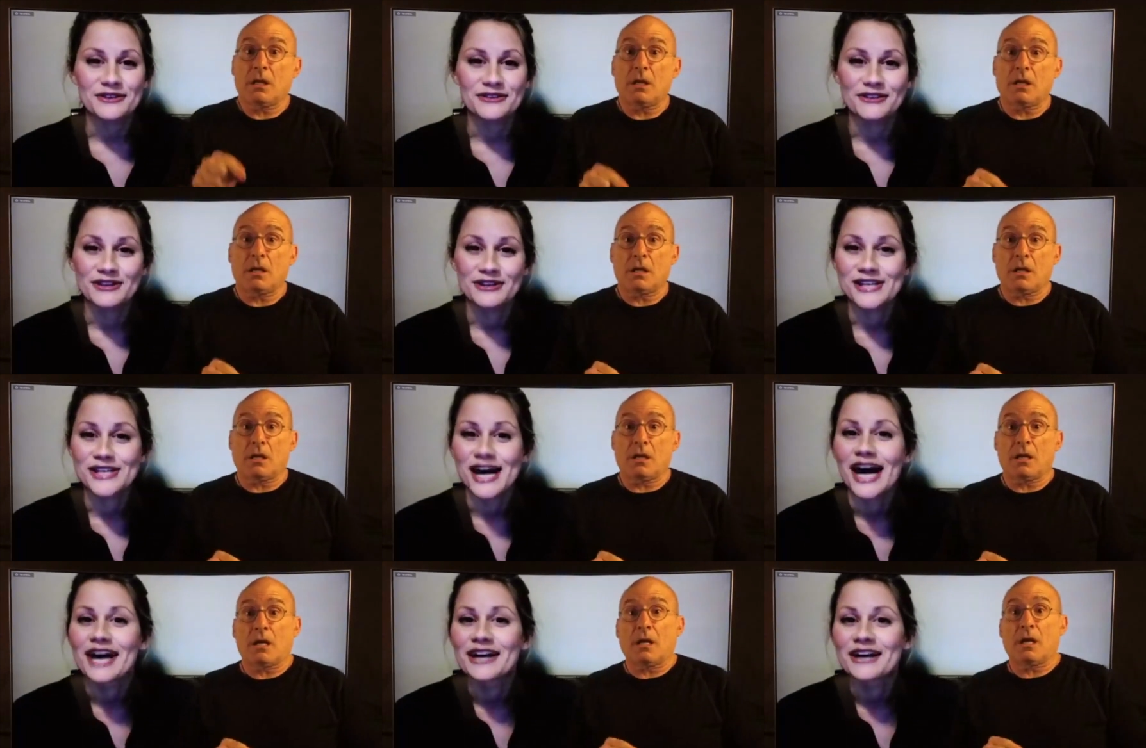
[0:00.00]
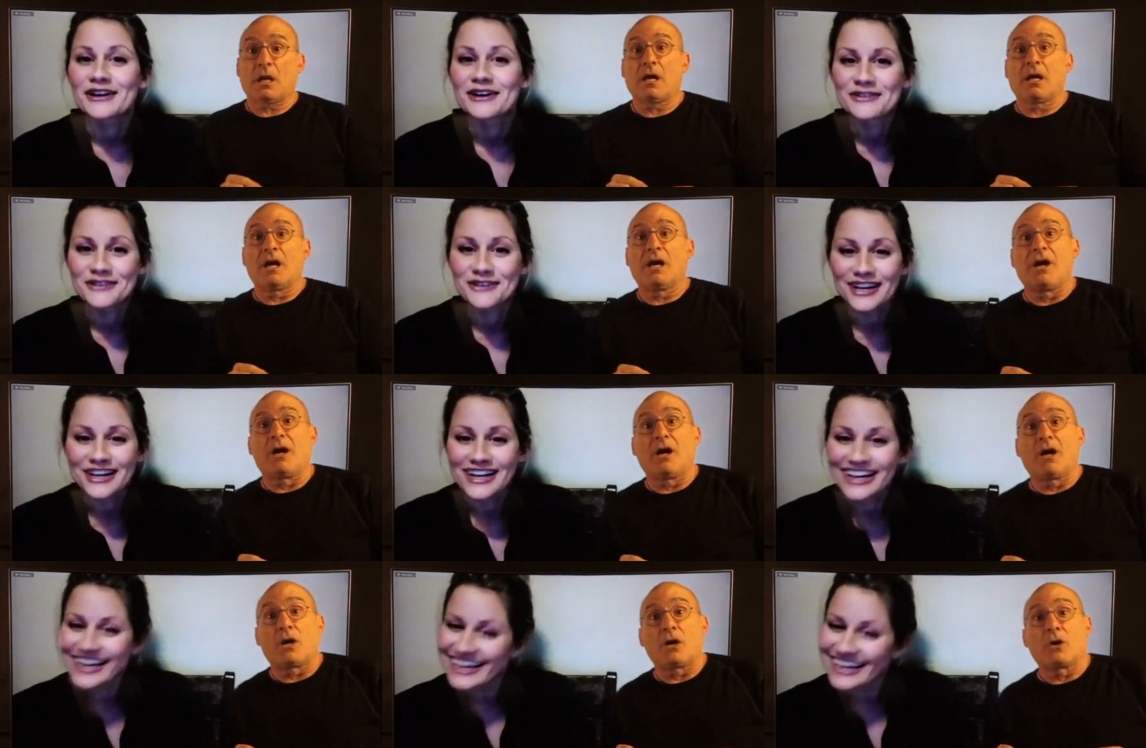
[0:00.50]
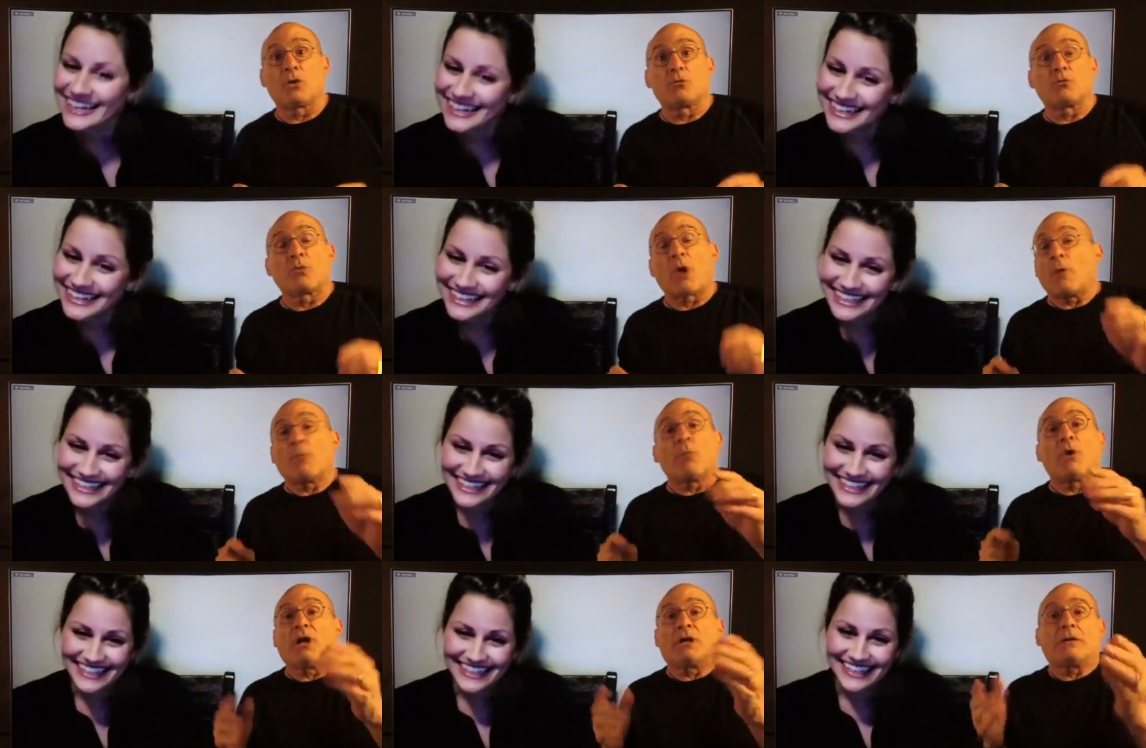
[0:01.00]
Speaker 1: photographer.
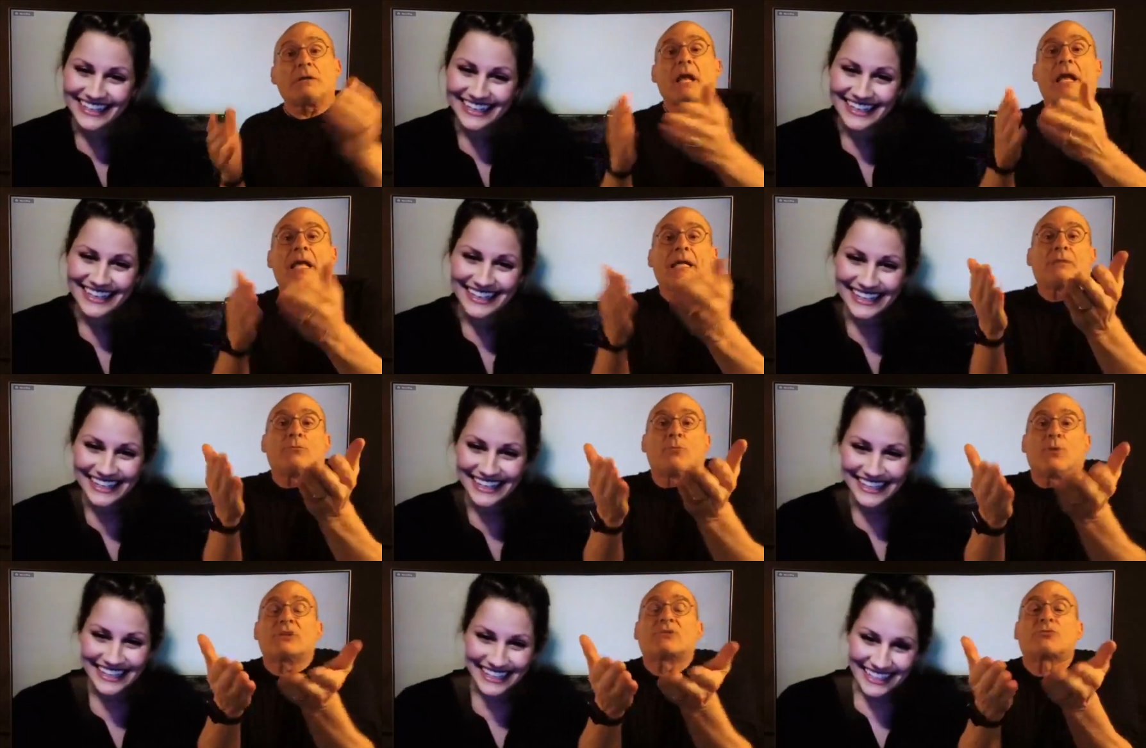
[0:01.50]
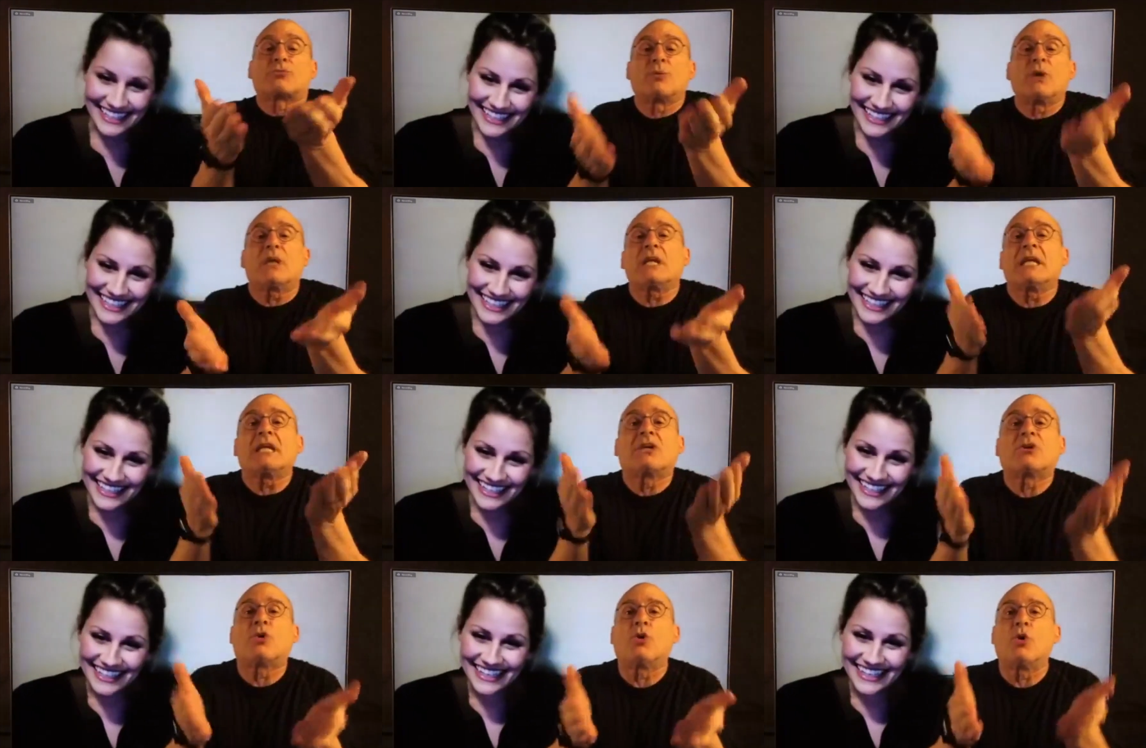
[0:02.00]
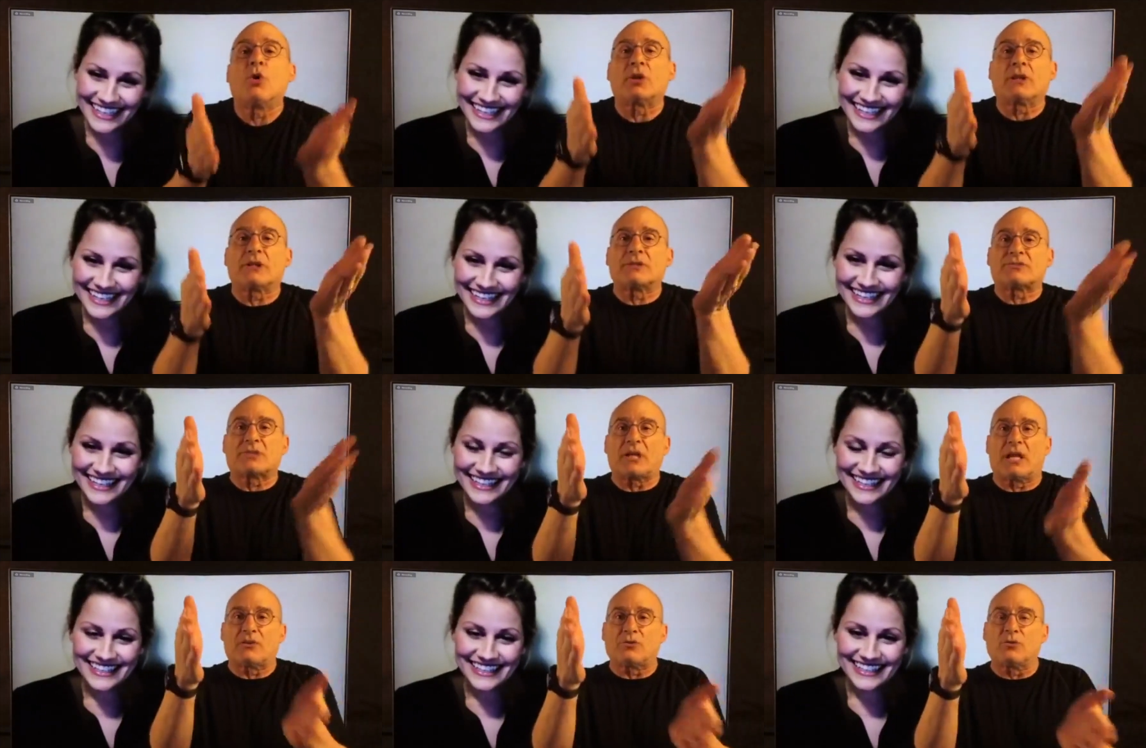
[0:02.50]
Speaker 2: Right. Well, and what's really cool
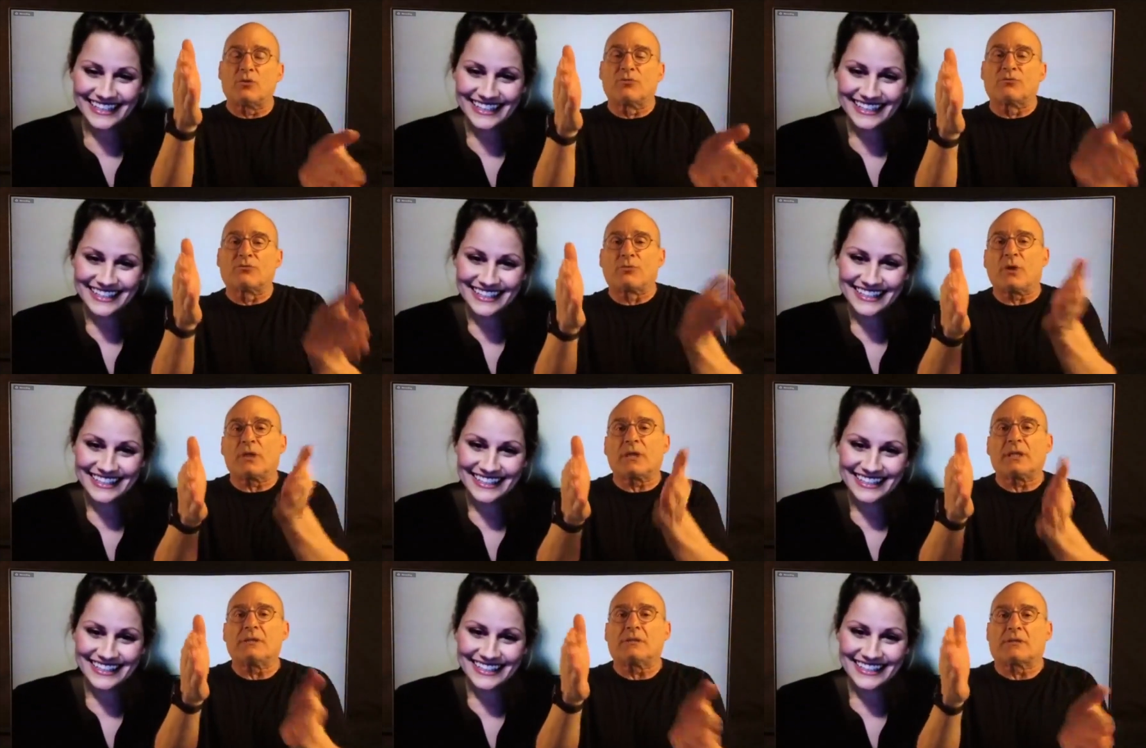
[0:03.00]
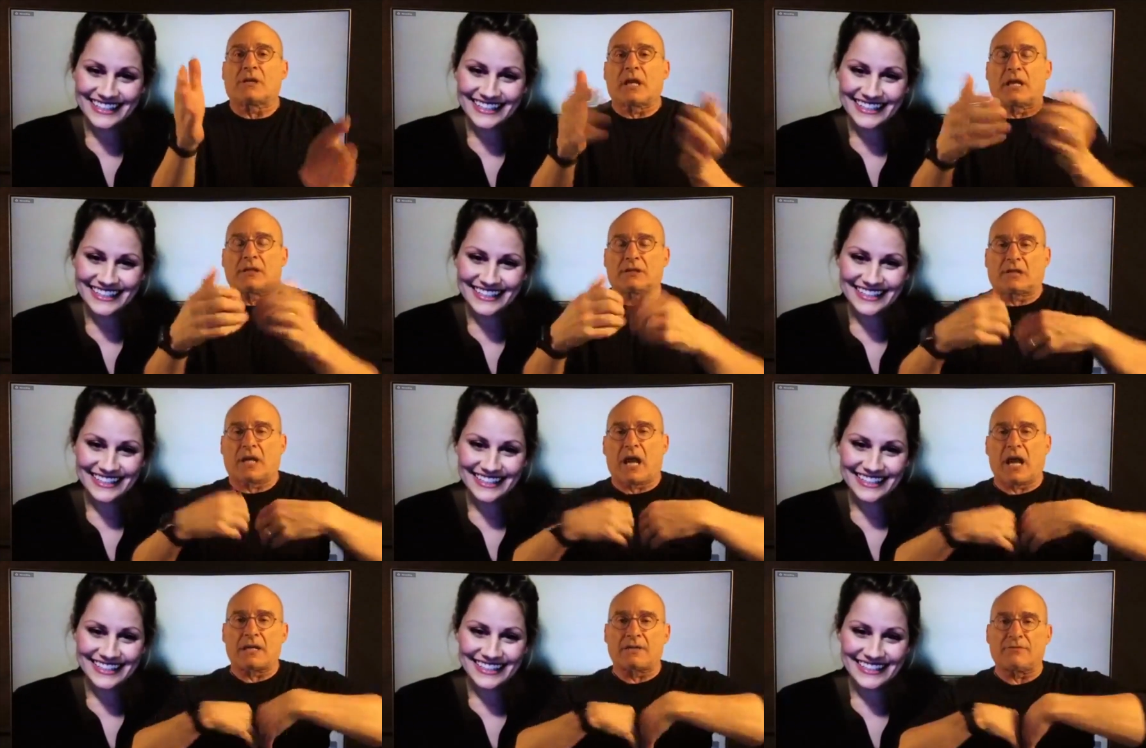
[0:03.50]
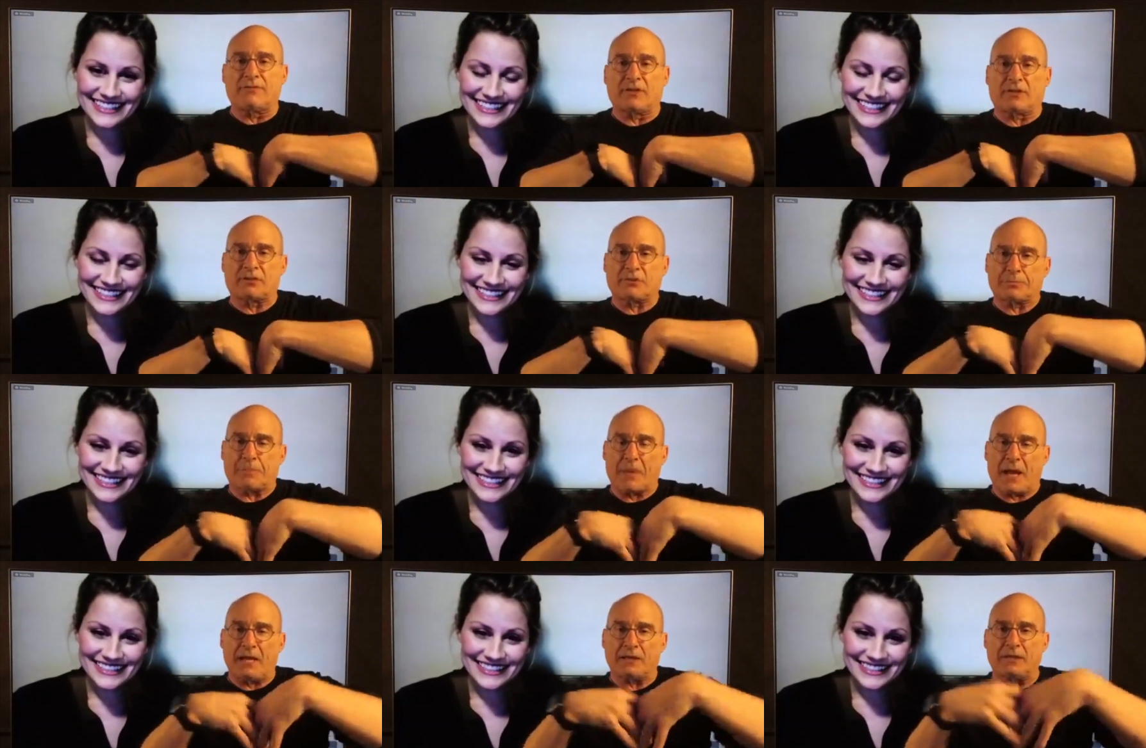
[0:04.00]
is that you've really kind of
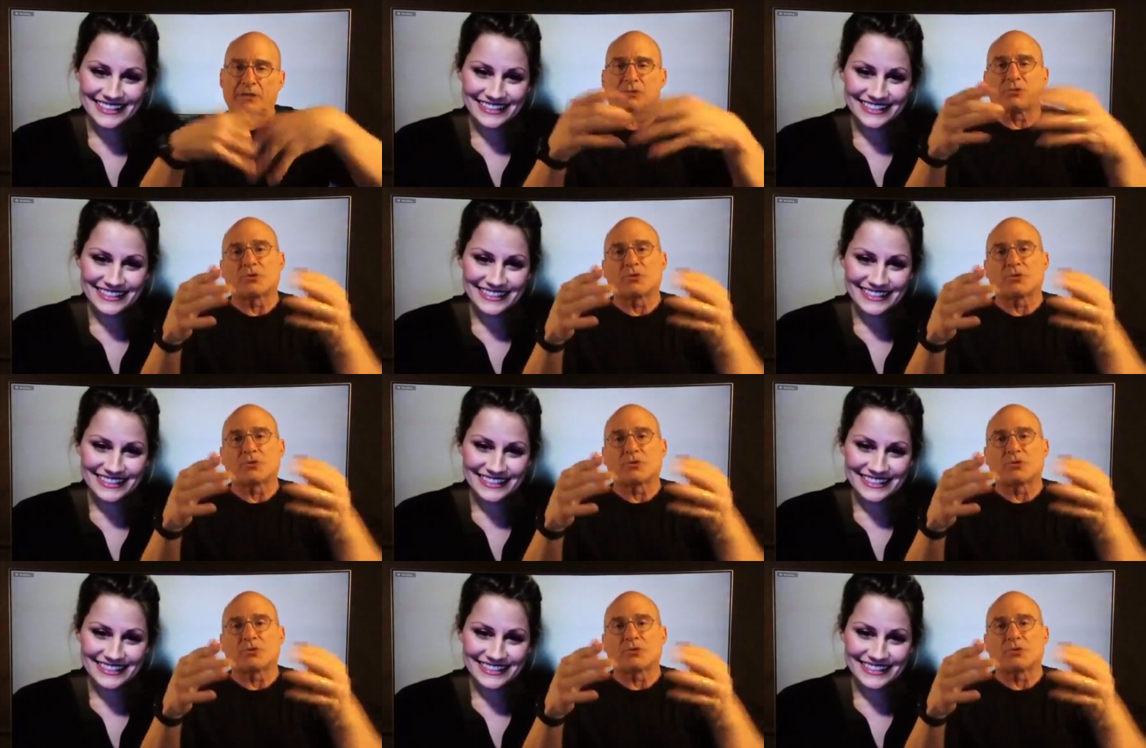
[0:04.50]
expanded